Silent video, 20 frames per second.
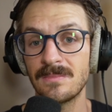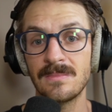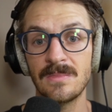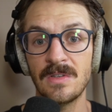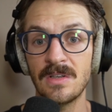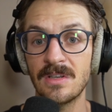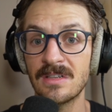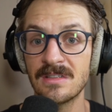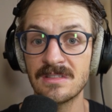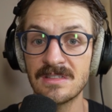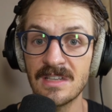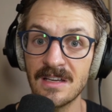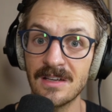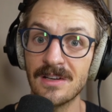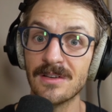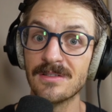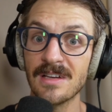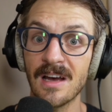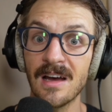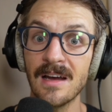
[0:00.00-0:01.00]
you can take
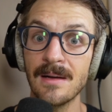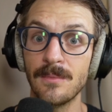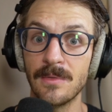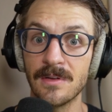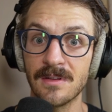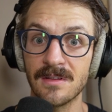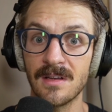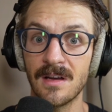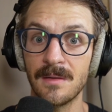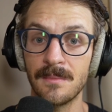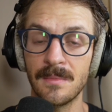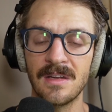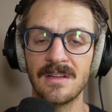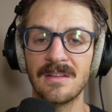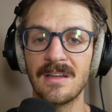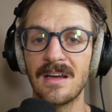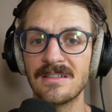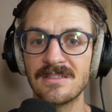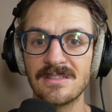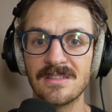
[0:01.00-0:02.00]
your time with them.
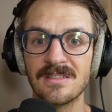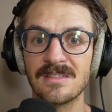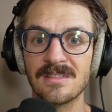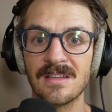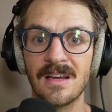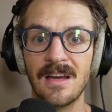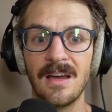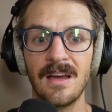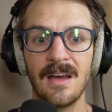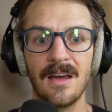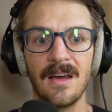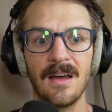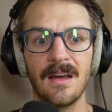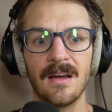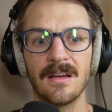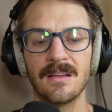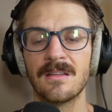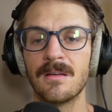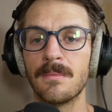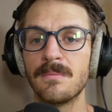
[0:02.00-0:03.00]
And that just,
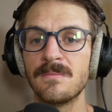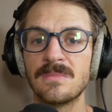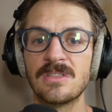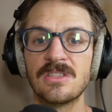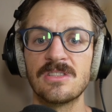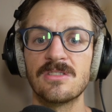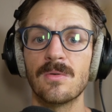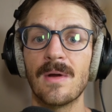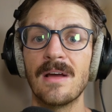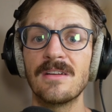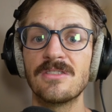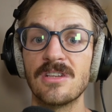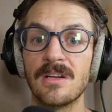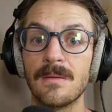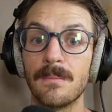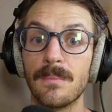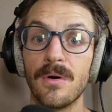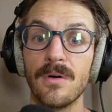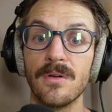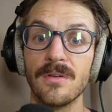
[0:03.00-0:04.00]
the stretch
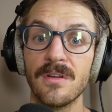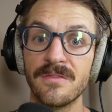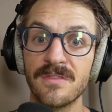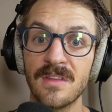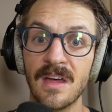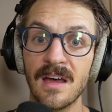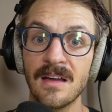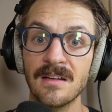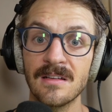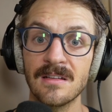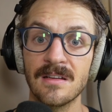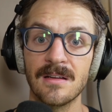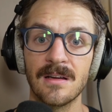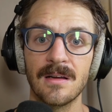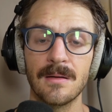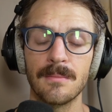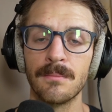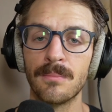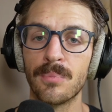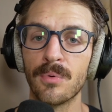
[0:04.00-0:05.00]
and pull of that,
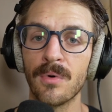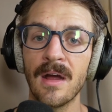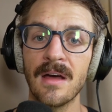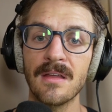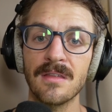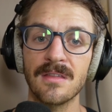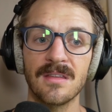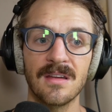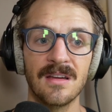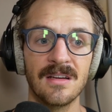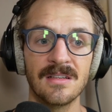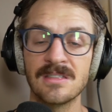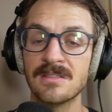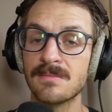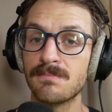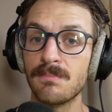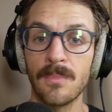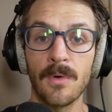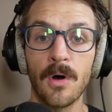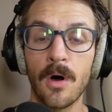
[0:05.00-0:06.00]
breath
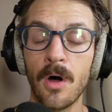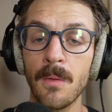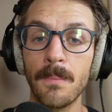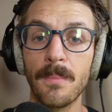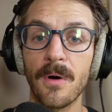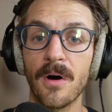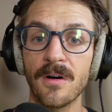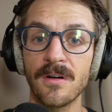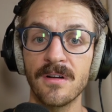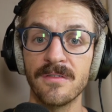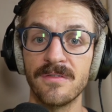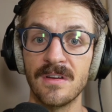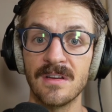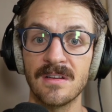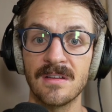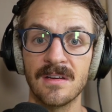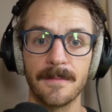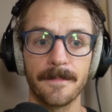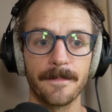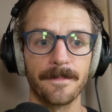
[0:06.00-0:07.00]
is all part of
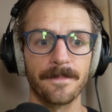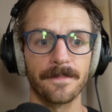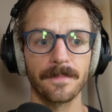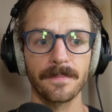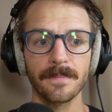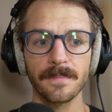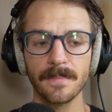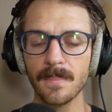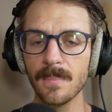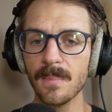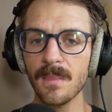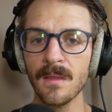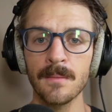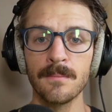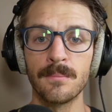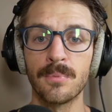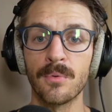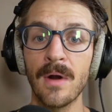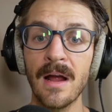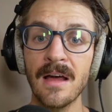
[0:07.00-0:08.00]
it.
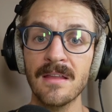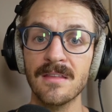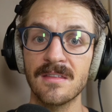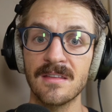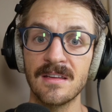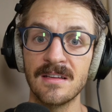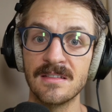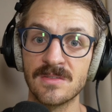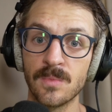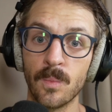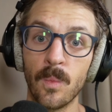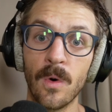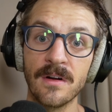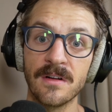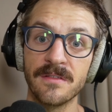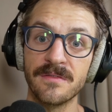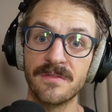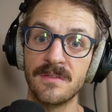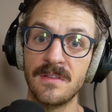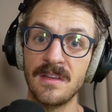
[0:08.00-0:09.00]
Breath is one
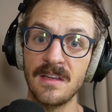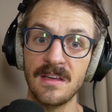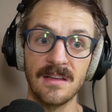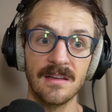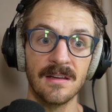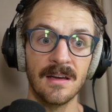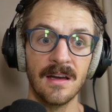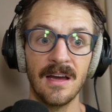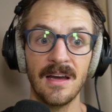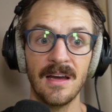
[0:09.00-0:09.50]
of the